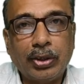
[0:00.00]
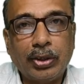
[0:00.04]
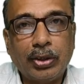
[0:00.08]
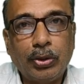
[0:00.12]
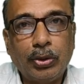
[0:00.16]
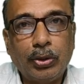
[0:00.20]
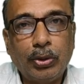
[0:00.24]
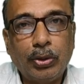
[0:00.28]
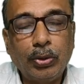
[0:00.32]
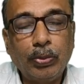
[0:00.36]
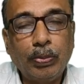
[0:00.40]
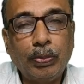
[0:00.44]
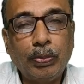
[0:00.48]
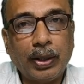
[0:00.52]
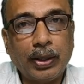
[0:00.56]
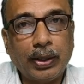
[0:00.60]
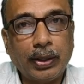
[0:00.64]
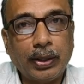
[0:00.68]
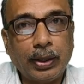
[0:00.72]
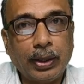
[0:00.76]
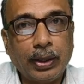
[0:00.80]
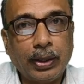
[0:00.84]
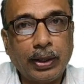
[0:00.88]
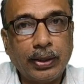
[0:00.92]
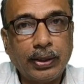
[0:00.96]
two
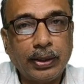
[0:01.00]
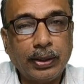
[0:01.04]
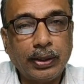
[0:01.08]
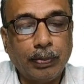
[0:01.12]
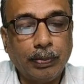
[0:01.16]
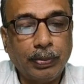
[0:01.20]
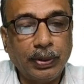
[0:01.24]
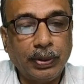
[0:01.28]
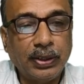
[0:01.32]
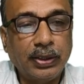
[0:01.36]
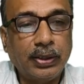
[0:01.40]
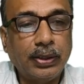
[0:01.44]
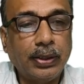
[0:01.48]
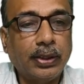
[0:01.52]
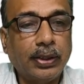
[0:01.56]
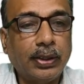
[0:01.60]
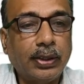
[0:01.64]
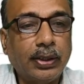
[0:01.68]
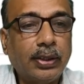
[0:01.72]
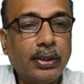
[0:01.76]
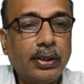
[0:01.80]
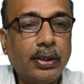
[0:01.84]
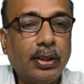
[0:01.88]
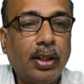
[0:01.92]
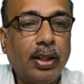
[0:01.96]
partners in the
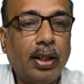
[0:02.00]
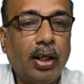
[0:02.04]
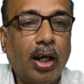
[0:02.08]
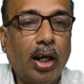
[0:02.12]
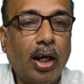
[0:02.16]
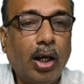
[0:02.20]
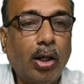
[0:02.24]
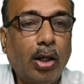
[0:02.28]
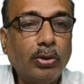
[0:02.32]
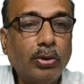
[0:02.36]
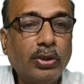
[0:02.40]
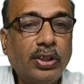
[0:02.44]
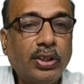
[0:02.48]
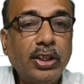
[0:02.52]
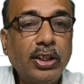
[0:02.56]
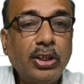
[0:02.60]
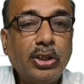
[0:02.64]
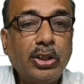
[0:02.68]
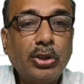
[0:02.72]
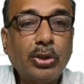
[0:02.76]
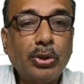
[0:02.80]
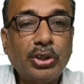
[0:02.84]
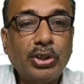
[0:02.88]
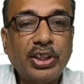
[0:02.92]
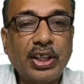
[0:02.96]
business, housing
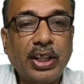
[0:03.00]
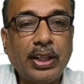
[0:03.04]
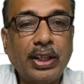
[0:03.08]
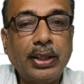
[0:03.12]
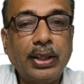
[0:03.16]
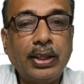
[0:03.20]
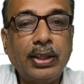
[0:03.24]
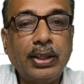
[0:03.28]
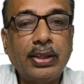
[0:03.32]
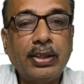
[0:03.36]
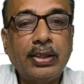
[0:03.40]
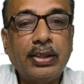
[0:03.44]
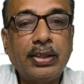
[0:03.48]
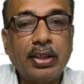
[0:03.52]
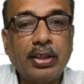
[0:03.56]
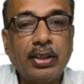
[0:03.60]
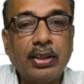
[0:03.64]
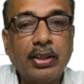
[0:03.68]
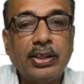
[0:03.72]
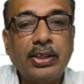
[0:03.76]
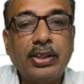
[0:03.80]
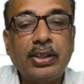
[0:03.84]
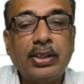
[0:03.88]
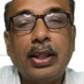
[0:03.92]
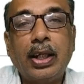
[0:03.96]
societies,
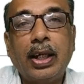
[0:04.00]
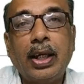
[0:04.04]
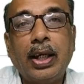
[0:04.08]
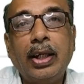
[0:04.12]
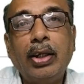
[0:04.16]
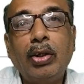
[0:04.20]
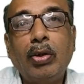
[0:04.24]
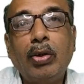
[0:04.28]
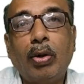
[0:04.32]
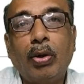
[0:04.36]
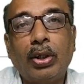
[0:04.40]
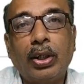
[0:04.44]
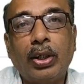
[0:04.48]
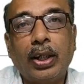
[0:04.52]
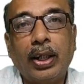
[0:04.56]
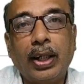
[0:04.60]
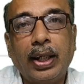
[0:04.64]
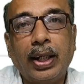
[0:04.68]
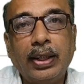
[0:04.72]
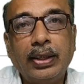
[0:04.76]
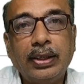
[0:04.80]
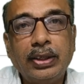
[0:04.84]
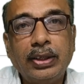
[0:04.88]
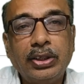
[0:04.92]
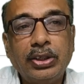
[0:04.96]
trust and
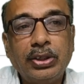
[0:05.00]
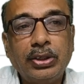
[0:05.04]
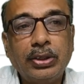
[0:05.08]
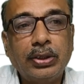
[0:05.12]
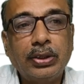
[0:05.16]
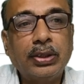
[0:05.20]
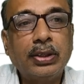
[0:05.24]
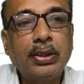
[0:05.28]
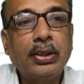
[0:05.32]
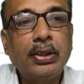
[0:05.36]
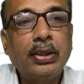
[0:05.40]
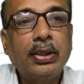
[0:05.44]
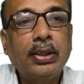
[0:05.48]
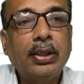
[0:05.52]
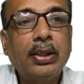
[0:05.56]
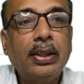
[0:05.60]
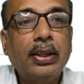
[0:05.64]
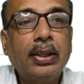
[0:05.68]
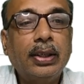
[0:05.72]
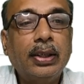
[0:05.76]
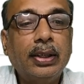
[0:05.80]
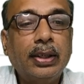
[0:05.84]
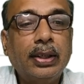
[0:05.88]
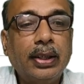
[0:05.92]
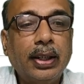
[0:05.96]
organizations.
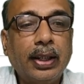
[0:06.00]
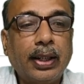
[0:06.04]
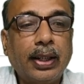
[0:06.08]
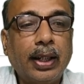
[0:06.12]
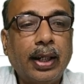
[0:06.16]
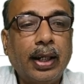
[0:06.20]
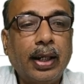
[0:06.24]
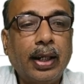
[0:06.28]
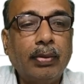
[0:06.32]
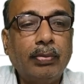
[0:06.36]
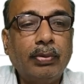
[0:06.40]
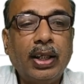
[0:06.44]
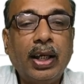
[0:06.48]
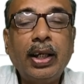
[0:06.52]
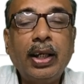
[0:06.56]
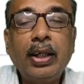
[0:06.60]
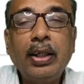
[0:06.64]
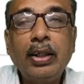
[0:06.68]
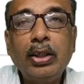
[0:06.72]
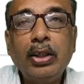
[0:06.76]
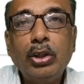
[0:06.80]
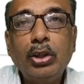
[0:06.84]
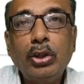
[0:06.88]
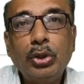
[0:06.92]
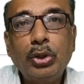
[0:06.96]
They can have
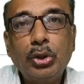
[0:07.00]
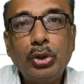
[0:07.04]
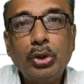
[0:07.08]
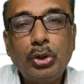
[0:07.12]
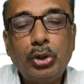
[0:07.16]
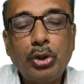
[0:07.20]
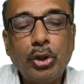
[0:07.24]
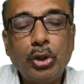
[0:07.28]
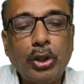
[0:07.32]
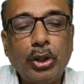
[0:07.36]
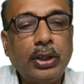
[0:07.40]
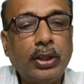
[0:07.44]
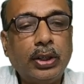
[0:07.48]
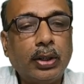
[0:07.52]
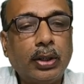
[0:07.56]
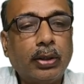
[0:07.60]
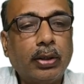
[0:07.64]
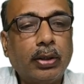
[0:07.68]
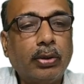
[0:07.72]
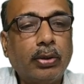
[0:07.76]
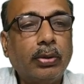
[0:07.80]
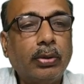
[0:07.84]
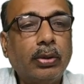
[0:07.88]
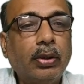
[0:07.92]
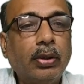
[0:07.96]
their joint
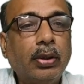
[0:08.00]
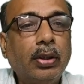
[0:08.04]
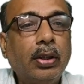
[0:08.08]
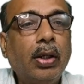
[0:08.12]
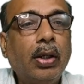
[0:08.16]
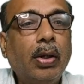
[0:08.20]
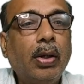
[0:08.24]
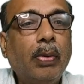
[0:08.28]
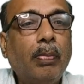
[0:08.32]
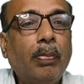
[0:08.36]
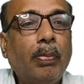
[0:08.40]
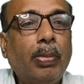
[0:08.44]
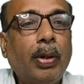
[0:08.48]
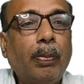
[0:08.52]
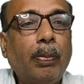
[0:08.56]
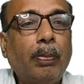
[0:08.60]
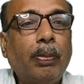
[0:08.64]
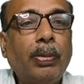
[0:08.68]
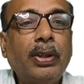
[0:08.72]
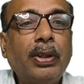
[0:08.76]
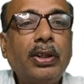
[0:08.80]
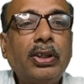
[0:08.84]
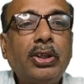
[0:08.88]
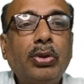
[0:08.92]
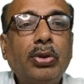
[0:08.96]
account.
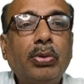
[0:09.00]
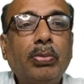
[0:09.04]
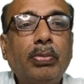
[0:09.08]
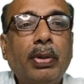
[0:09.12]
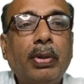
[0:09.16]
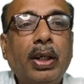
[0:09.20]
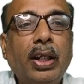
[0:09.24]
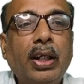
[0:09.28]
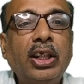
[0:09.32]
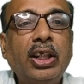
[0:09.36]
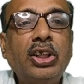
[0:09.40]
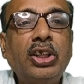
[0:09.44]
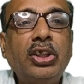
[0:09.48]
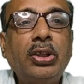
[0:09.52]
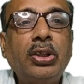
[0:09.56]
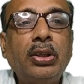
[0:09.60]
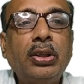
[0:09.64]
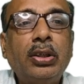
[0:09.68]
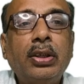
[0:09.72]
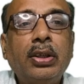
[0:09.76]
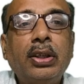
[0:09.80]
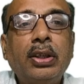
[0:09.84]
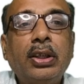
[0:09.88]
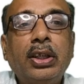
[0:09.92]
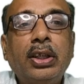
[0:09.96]
Purpose: to manage
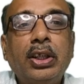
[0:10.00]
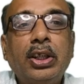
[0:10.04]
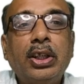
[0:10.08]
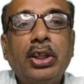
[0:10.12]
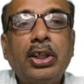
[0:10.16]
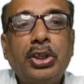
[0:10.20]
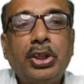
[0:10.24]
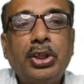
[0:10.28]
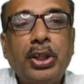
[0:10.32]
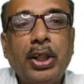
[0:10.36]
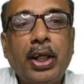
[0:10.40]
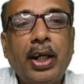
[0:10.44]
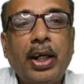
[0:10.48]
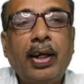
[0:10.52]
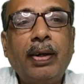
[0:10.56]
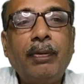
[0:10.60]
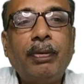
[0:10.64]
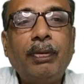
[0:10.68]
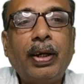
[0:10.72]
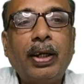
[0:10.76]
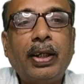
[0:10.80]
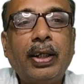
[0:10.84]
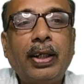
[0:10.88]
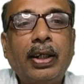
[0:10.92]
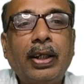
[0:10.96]
shared
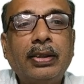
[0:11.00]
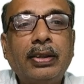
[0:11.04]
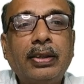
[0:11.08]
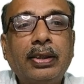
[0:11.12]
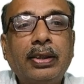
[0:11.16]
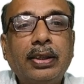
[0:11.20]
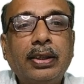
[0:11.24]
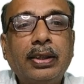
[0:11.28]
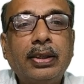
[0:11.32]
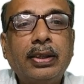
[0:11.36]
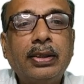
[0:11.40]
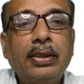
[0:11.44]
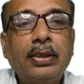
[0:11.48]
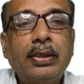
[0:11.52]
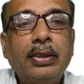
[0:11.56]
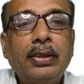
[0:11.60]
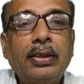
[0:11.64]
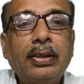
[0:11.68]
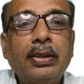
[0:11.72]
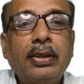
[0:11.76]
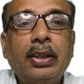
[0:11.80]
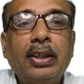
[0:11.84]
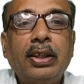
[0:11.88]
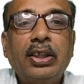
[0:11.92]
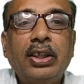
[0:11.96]
finances
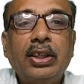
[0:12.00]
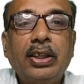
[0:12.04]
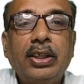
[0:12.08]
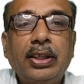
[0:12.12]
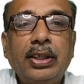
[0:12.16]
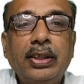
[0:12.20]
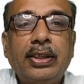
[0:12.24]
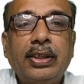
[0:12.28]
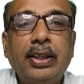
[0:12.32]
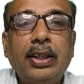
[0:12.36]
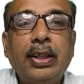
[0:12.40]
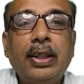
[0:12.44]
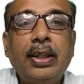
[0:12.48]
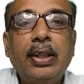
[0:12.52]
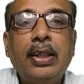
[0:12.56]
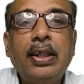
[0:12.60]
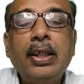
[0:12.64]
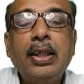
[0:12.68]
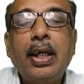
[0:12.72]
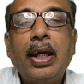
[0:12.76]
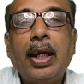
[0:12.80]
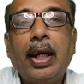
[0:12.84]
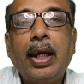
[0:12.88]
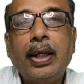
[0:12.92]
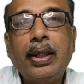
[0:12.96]

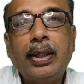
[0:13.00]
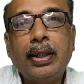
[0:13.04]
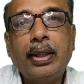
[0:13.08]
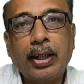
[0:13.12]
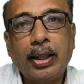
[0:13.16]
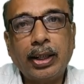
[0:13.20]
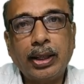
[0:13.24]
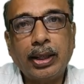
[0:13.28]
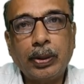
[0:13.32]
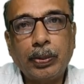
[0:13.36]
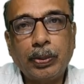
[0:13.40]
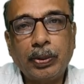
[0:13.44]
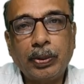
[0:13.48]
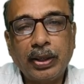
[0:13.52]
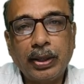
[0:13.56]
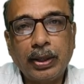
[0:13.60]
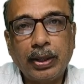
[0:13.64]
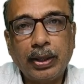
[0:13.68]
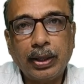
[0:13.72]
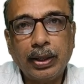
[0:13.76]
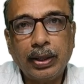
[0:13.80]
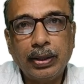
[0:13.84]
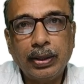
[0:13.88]
easily and transparently.